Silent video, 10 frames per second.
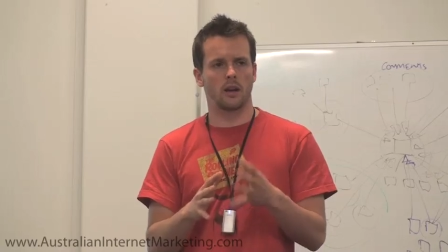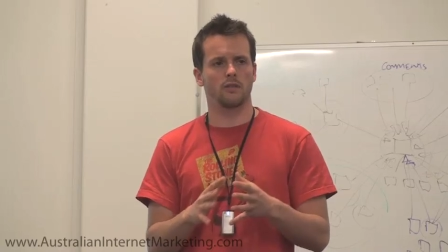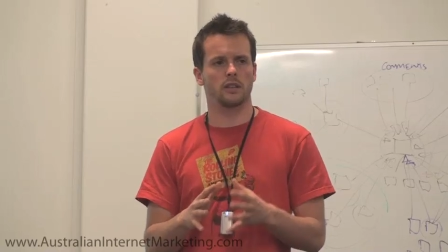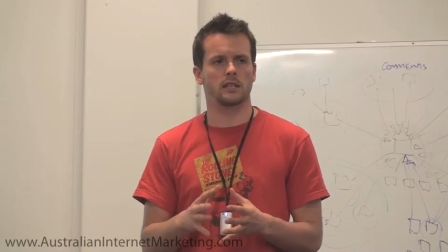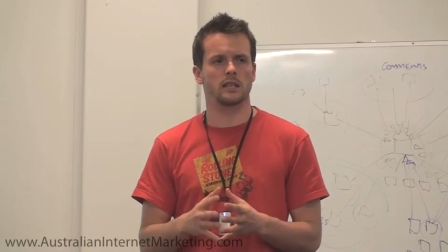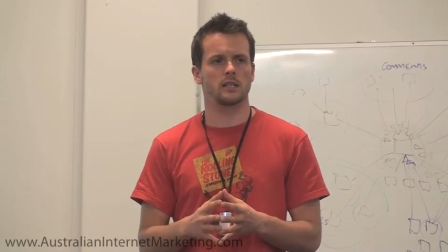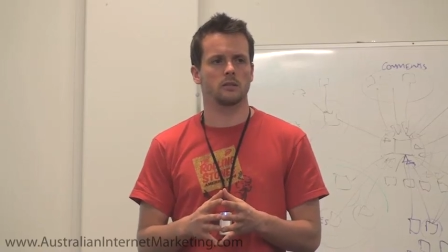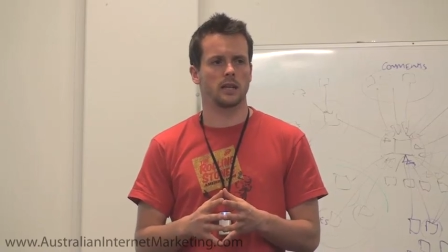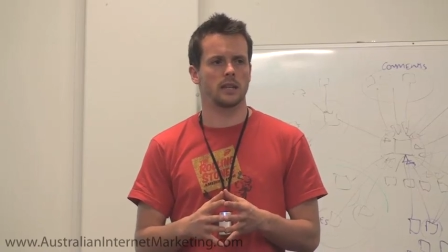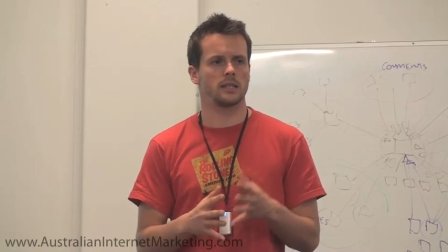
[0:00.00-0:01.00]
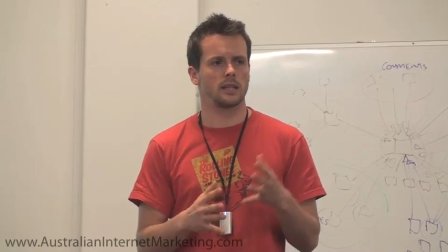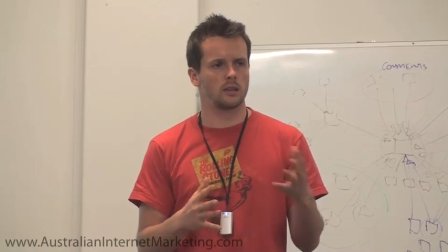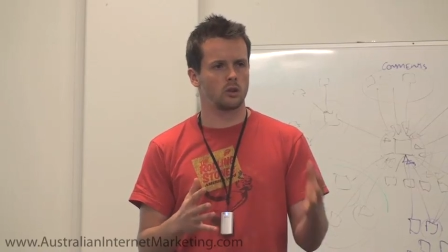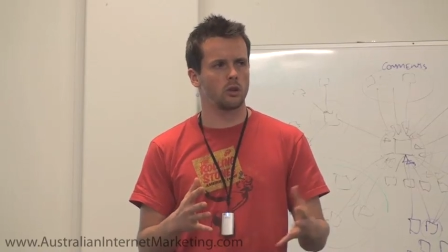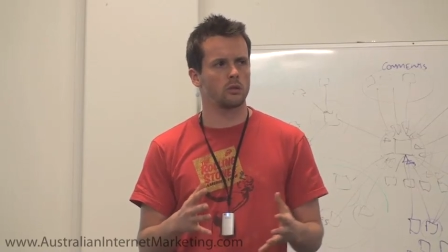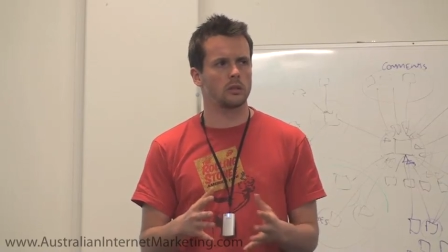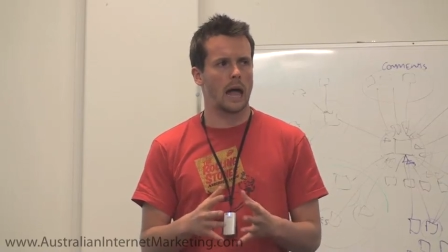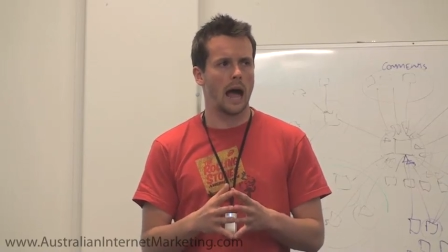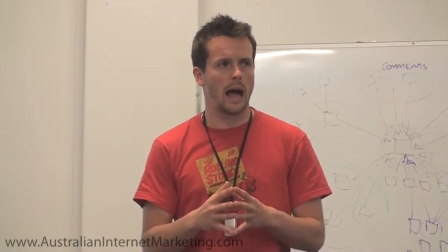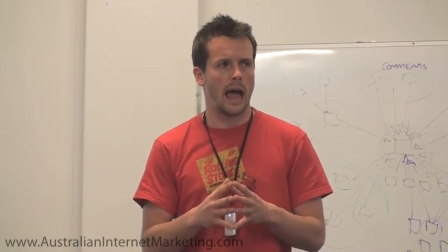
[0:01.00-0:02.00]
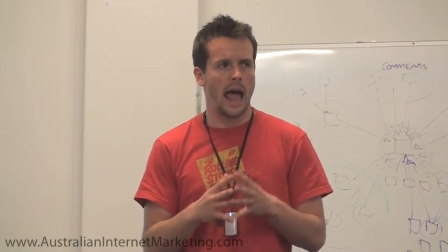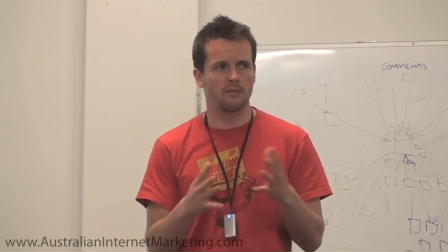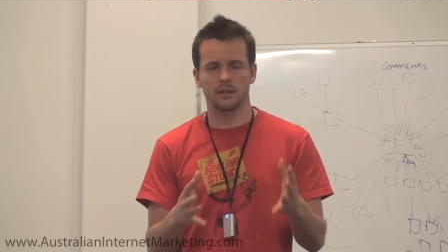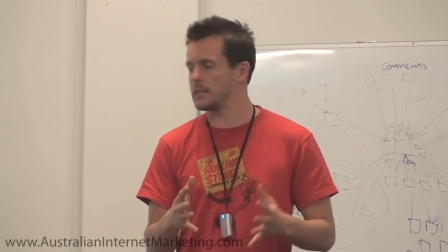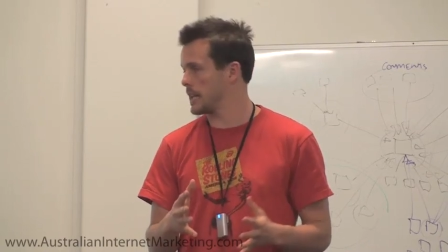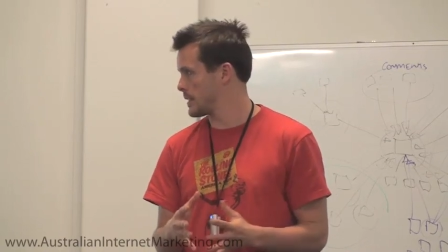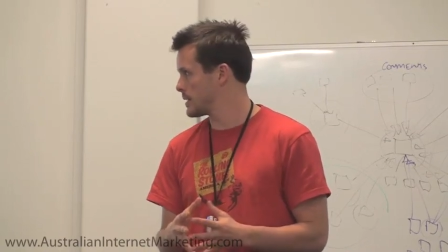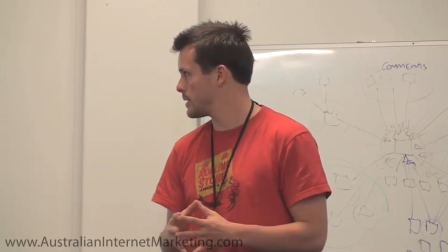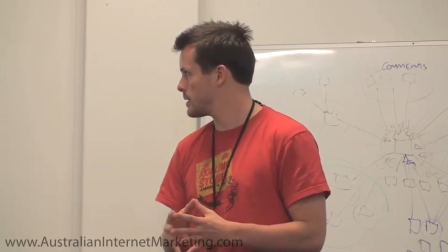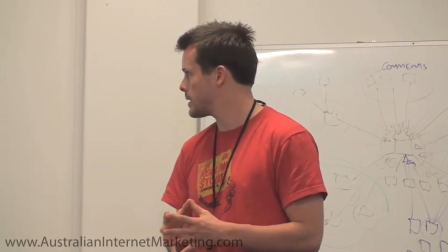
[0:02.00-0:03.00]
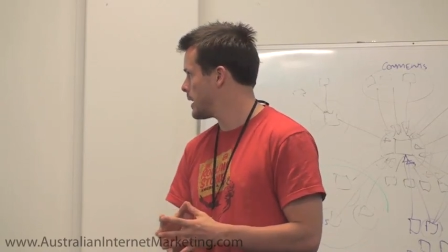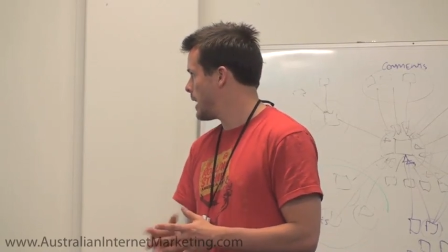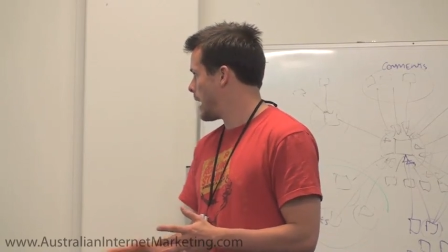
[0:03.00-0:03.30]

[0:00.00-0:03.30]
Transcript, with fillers: They're obviously still testing it. Google are uh, avid testers.